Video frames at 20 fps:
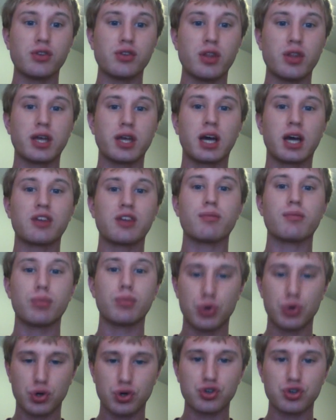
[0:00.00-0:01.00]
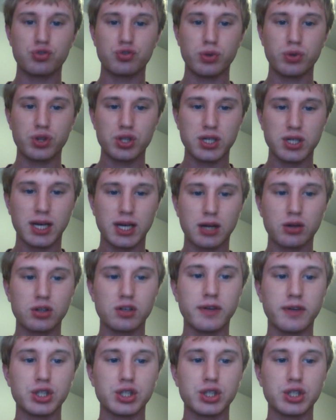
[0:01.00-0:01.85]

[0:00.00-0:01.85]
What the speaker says: and then they kind of merged with the town and